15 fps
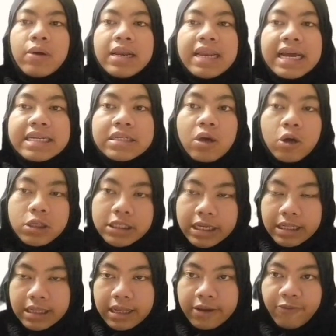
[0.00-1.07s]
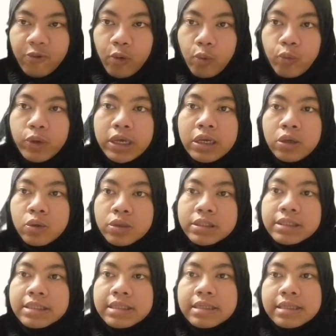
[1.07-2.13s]
last objective, we use
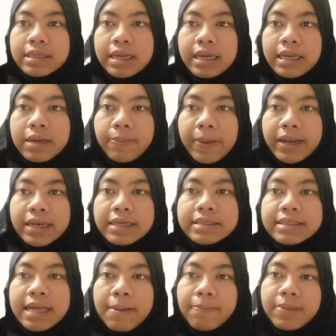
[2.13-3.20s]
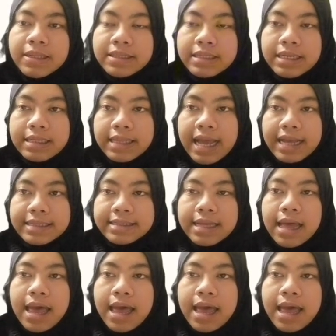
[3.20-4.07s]
independent sample t-test,